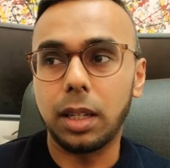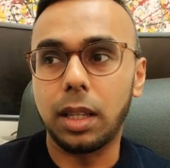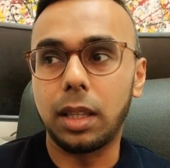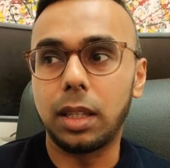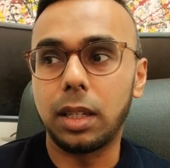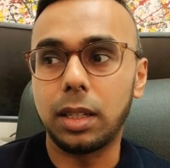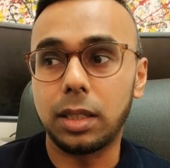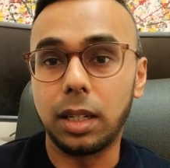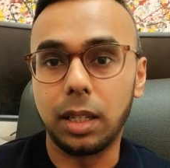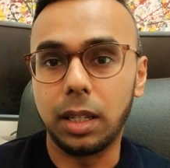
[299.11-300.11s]
and they're
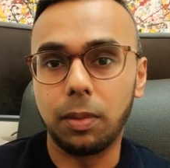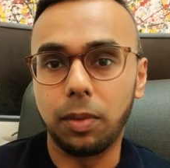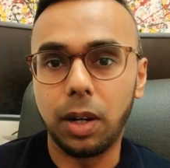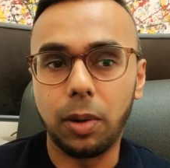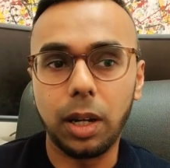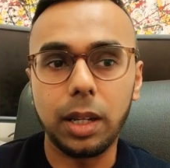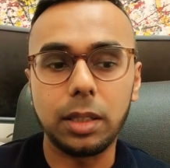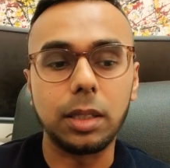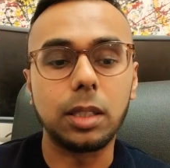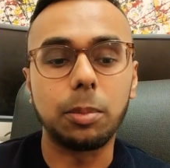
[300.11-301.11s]
selling it via a
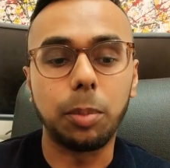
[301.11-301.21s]
license,